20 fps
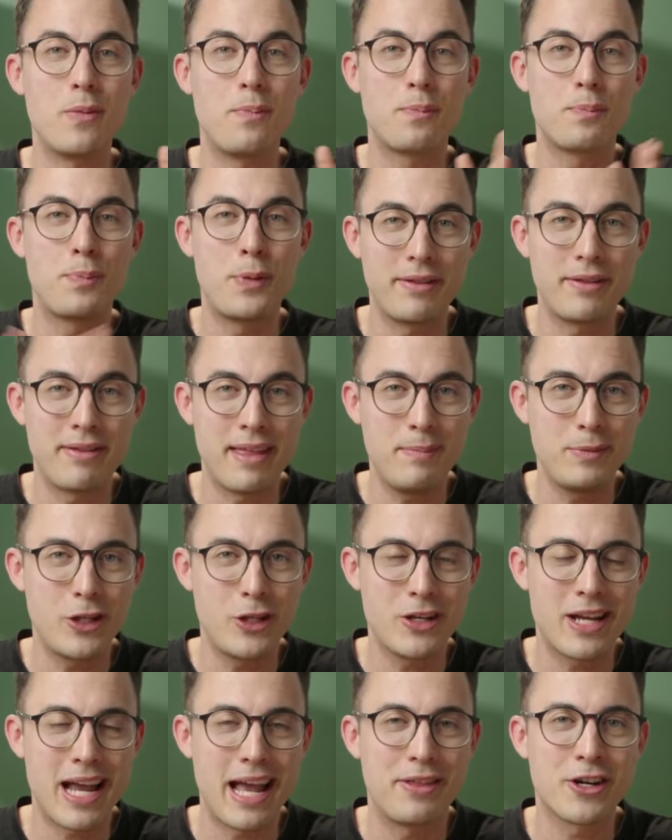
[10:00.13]
you put them
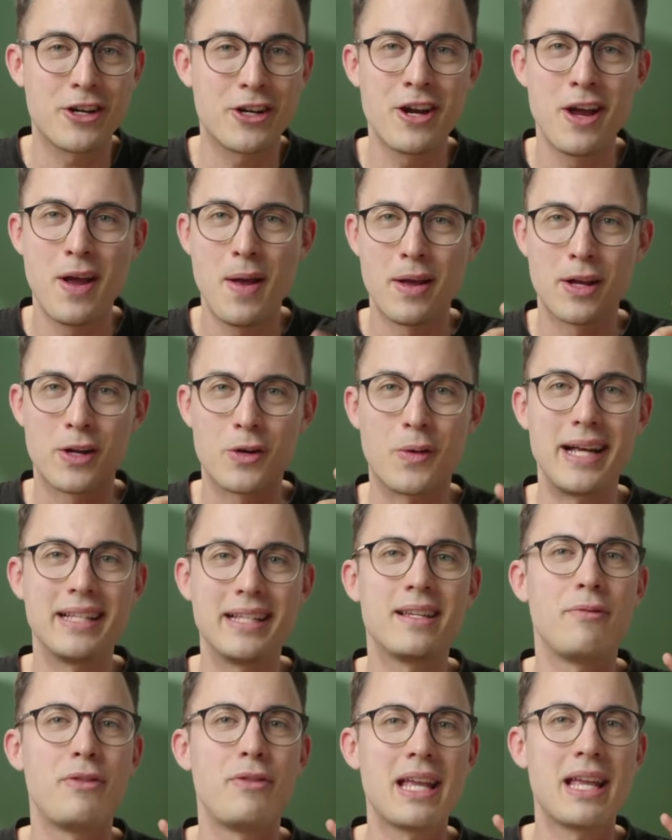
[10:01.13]
together,
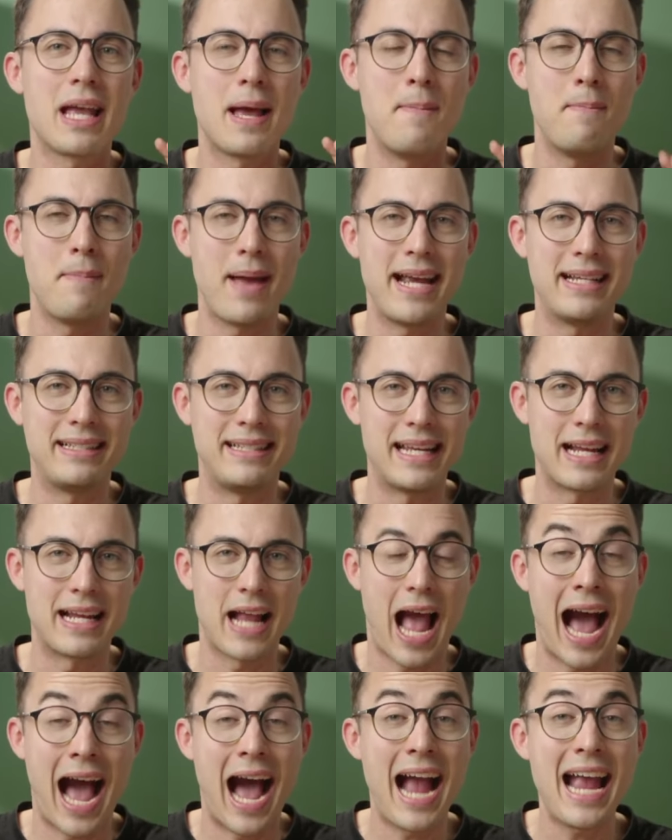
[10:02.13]
create something amazing.
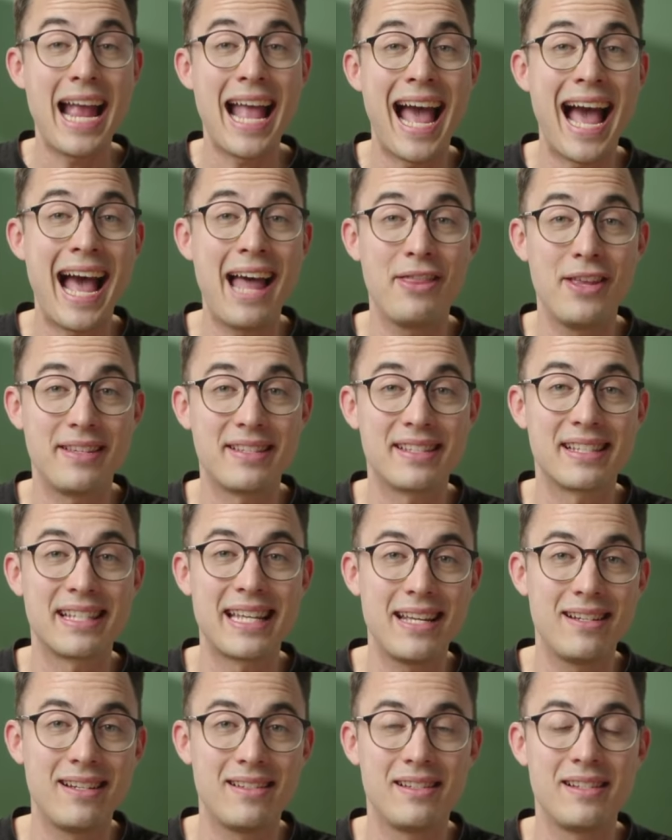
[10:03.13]
I had the
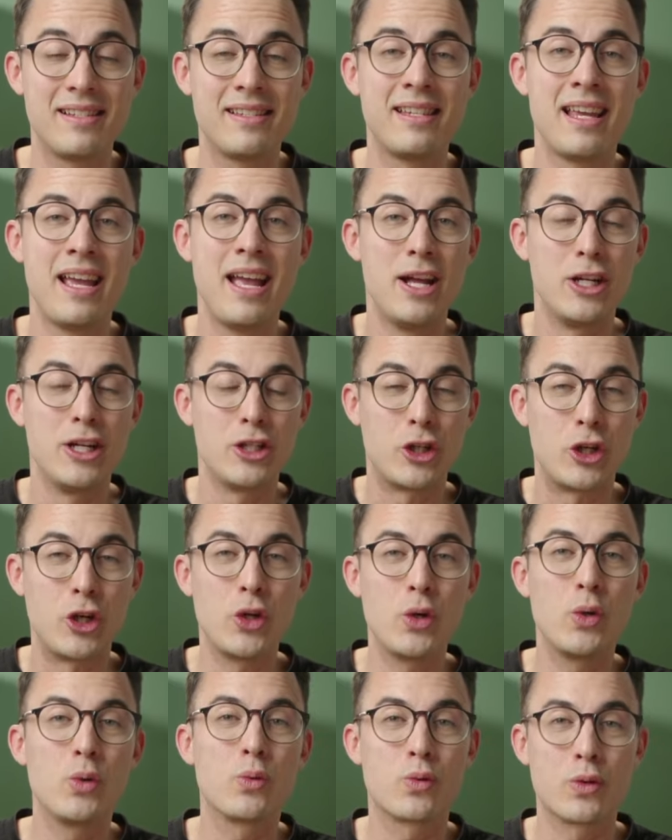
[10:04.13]
skills
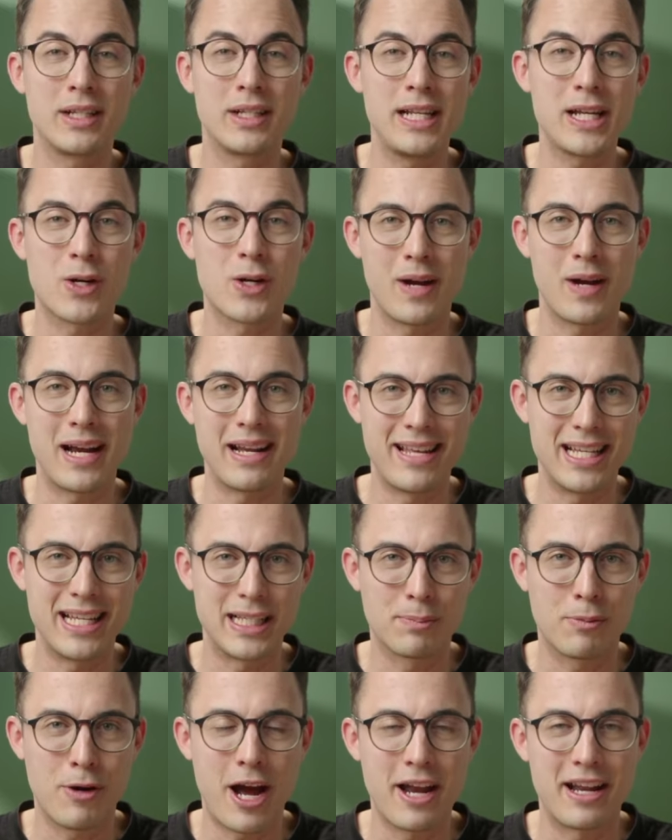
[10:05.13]
to really create
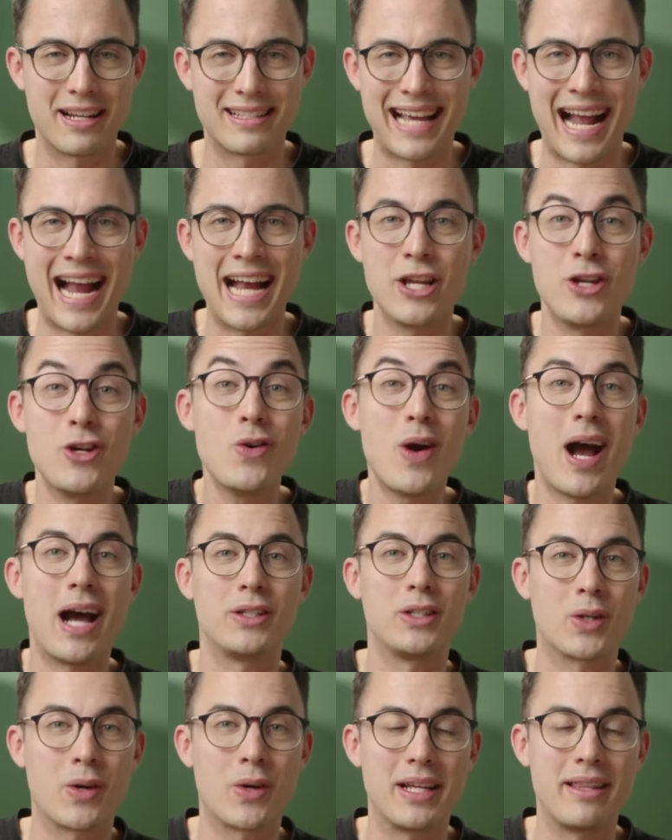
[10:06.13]
these products. I knew how
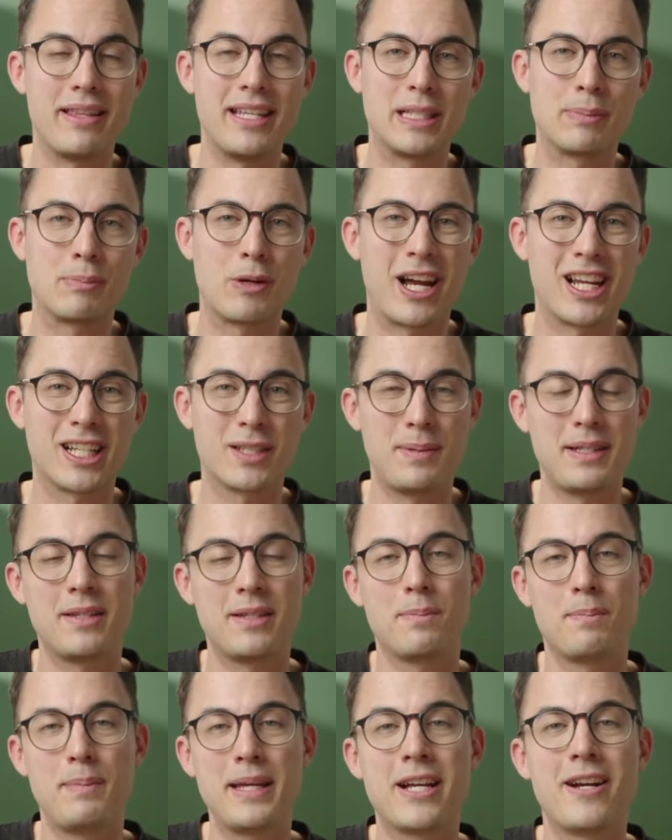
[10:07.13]
to create these products
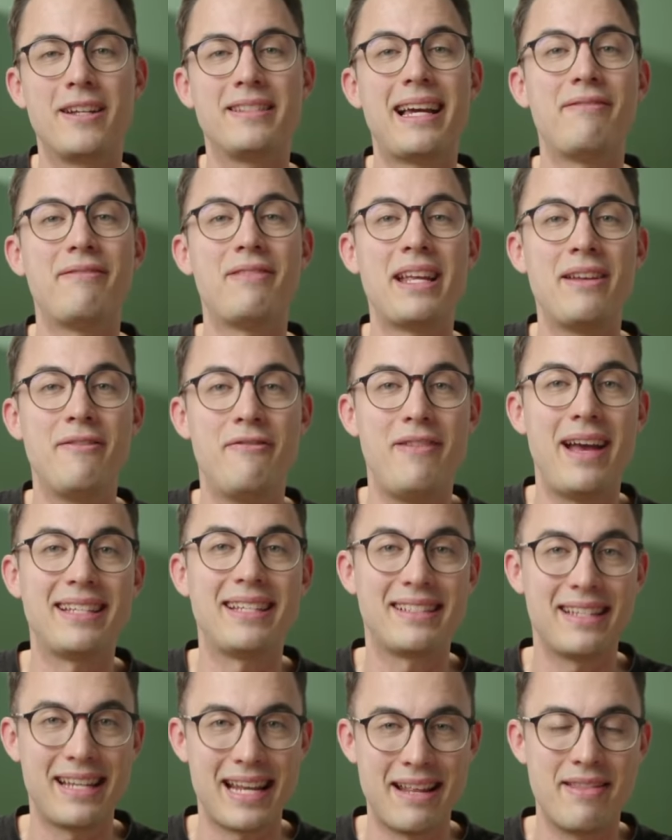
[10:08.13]
because I've
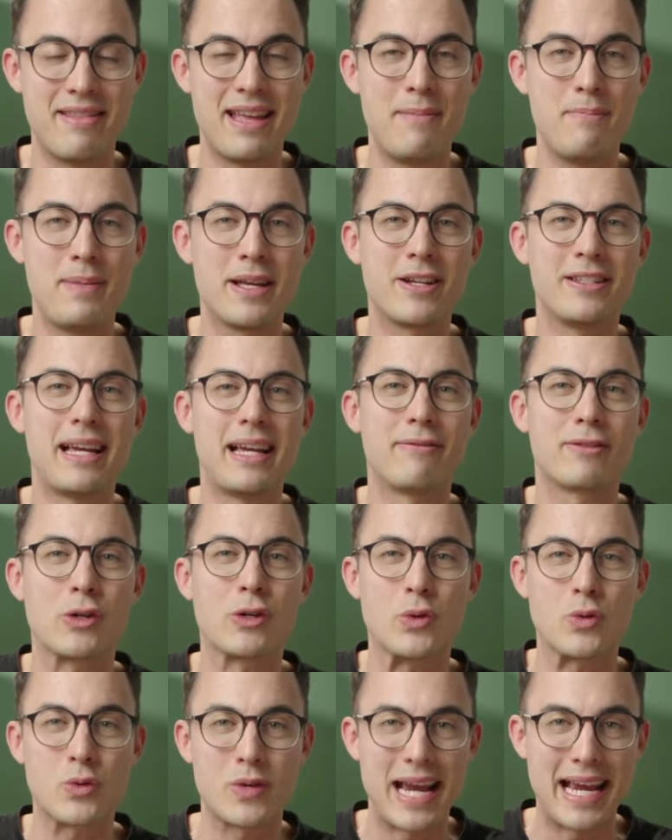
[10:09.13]
invested in them, because I've
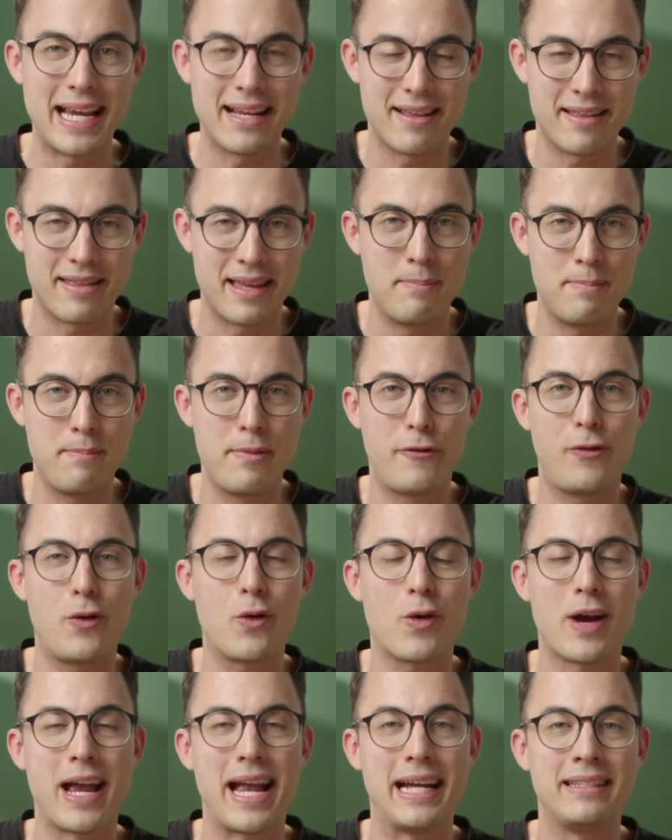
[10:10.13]
created them
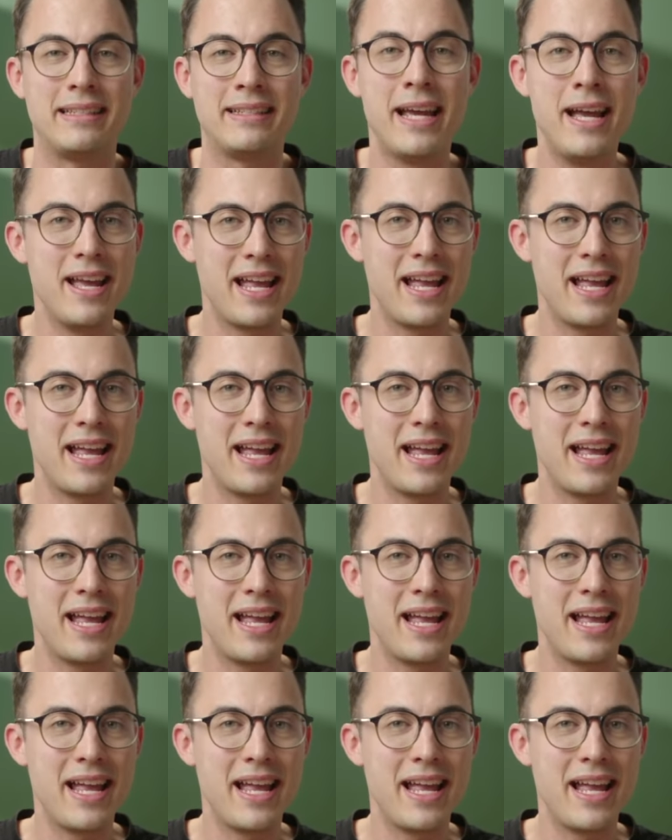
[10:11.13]
beforehand,